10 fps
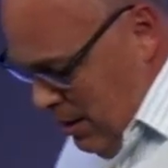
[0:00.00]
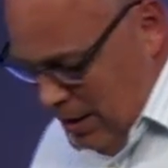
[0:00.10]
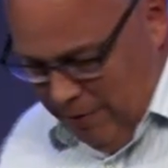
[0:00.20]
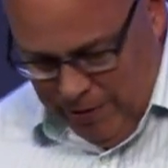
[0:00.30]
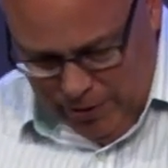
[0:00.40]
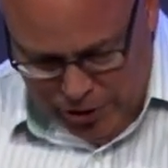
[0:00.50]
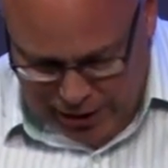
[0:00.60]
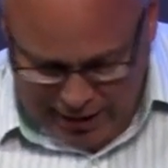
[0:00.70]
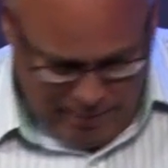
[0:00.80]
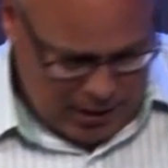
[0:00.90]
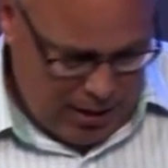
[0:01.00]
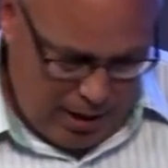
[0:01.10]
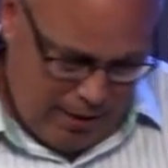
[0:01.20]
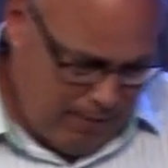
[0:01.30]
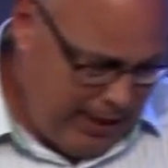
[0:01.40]
And I feel shame and
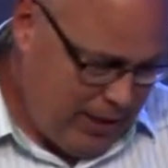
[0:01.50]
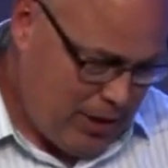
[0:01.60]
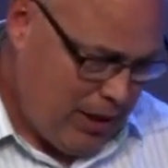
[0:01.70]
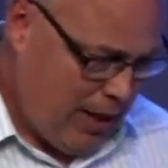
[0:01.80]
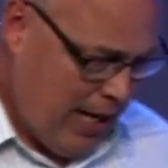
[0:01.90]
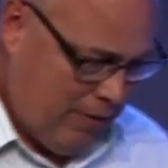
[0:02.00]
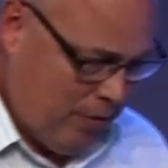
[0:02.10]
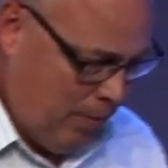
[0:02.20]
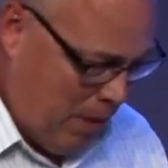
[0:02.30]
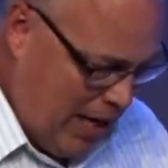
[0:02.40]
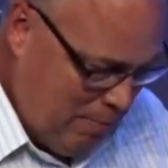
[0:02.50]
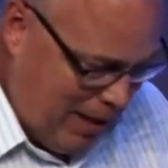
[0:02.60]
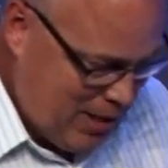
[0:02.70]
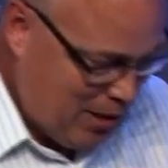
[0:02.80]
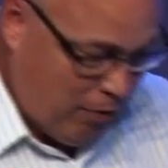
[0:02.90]
condemnation, and I have to remind
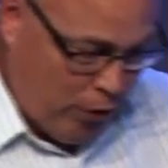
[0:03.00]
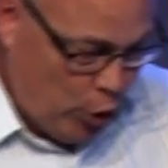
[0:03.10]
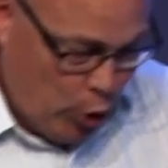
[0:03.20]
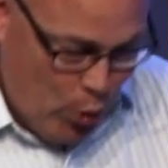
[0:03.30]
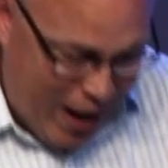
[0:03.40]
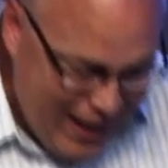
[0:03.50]
myself of who I